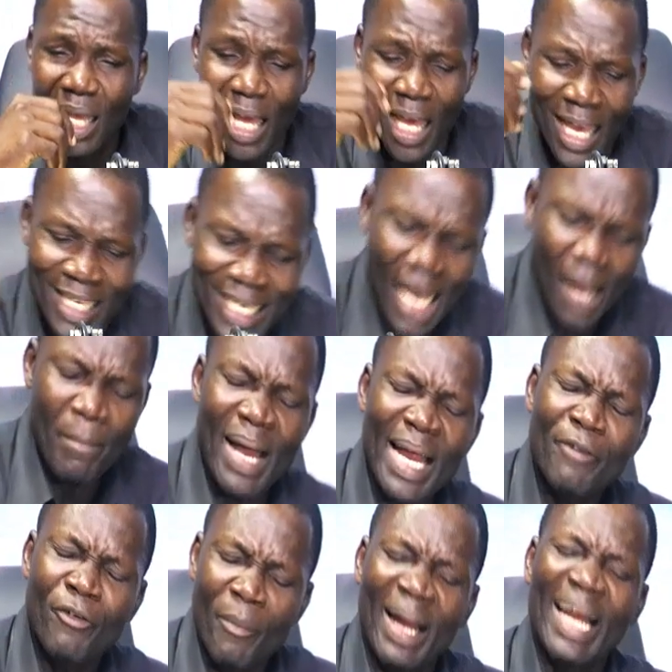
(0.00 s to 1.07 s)
Yeah, my
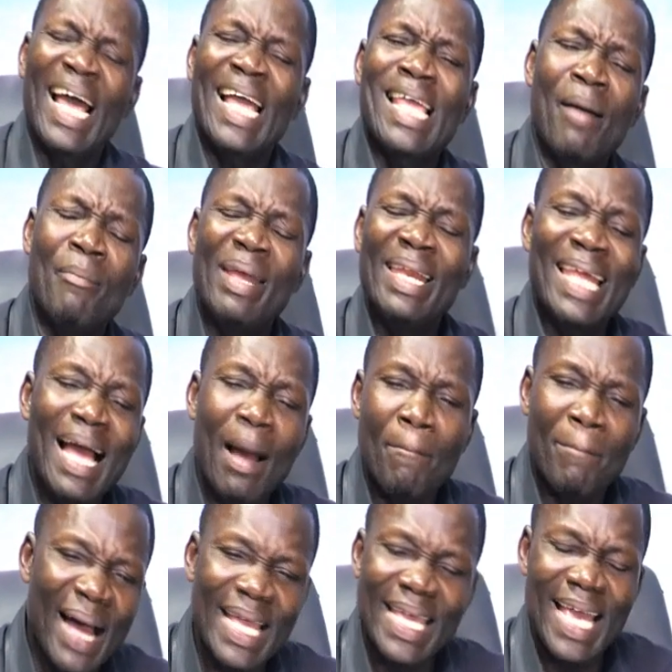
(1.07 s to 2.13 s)
gumana and yamidia
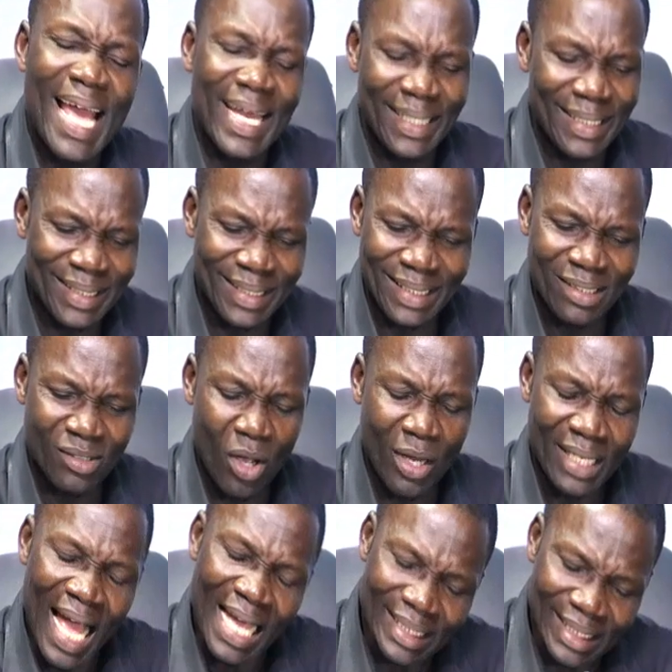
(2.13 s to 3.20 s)
ma yang or
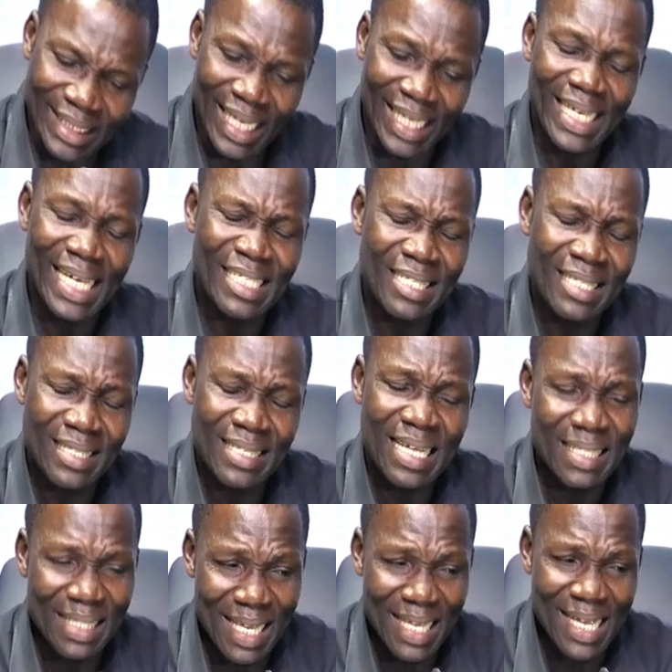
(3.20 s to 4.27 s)
dia shayan
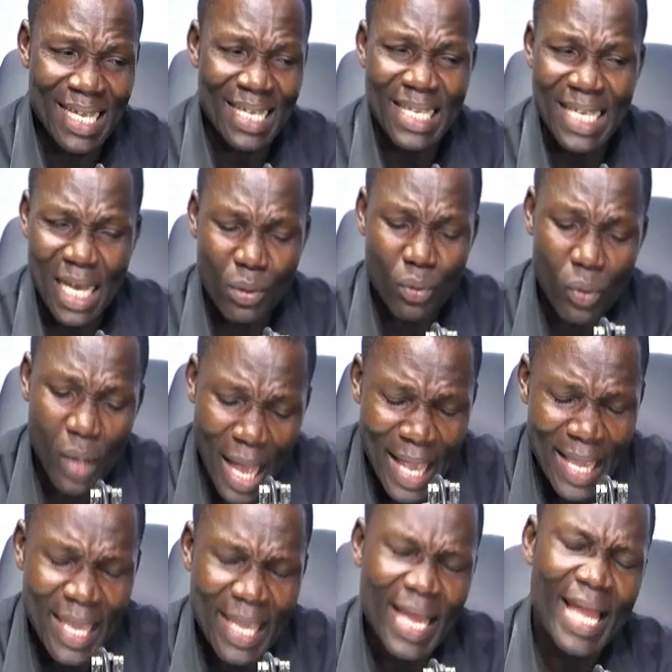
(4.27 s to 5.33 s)
sase yang yanu
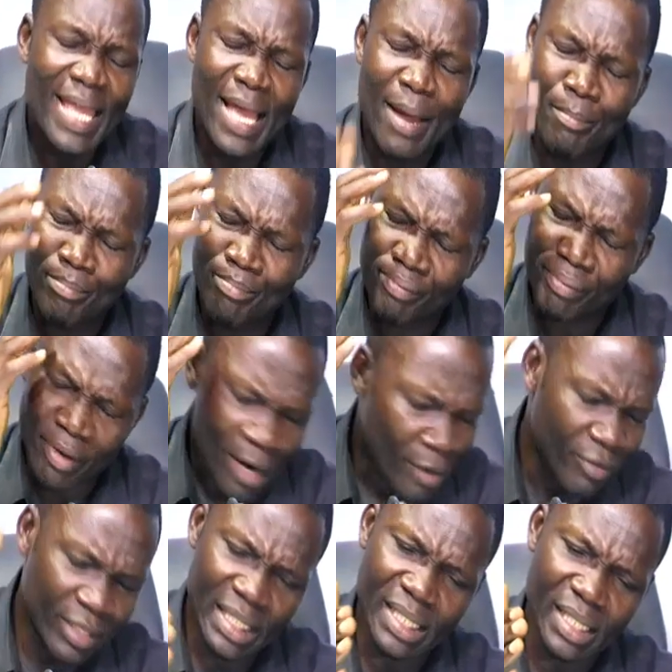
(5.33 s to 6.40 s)
and ya yam
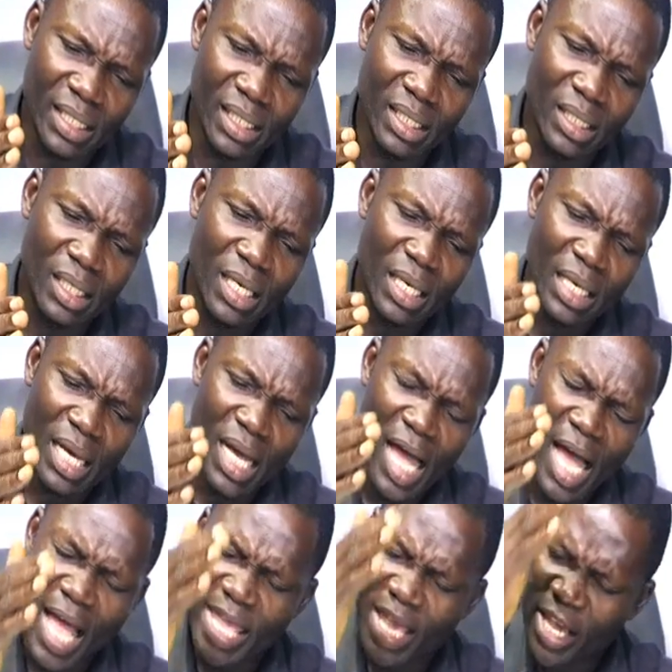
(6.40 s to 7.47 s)
priority
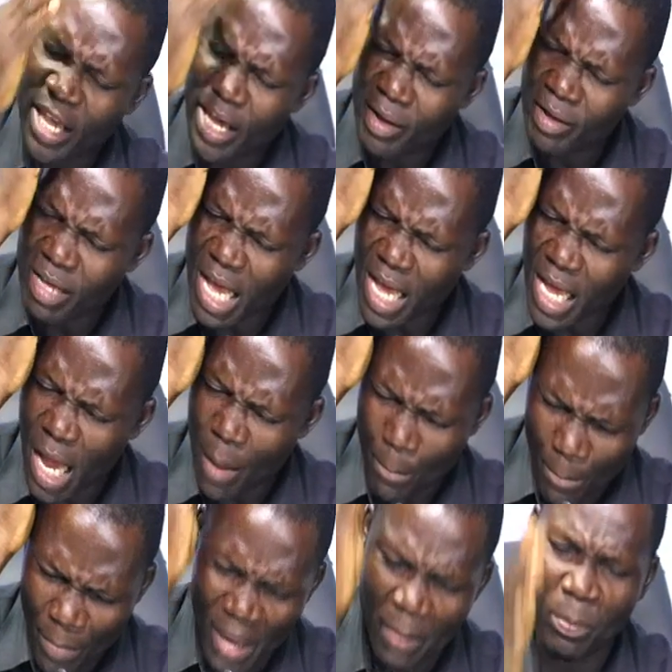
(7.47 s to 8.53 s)
and ye
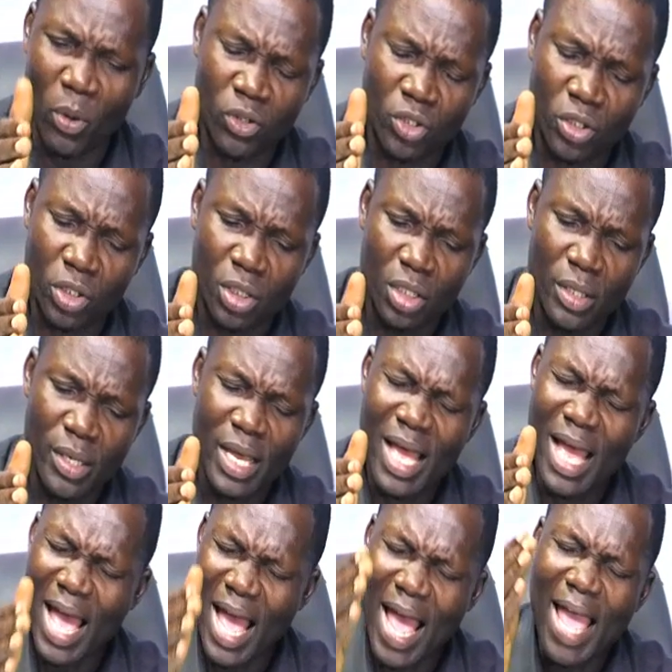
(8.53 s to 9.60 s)
purpose
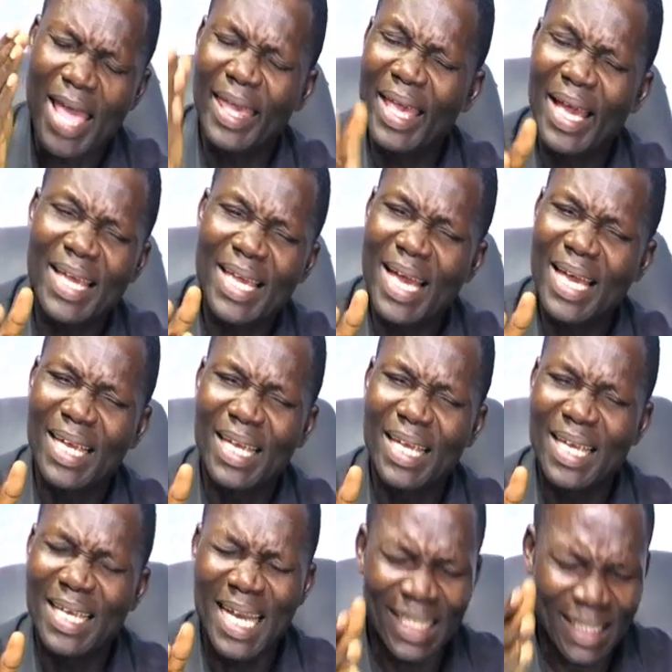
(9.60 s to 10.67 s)
and ya yang
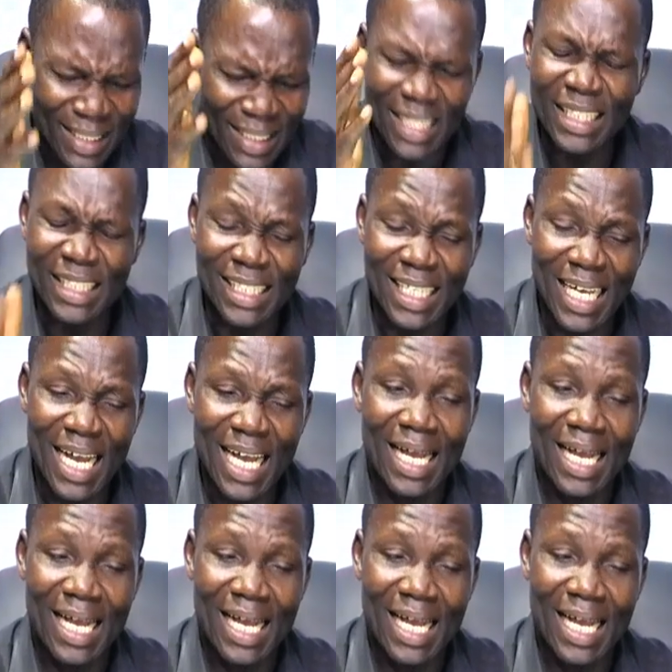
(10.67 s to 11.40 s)
ya dingina.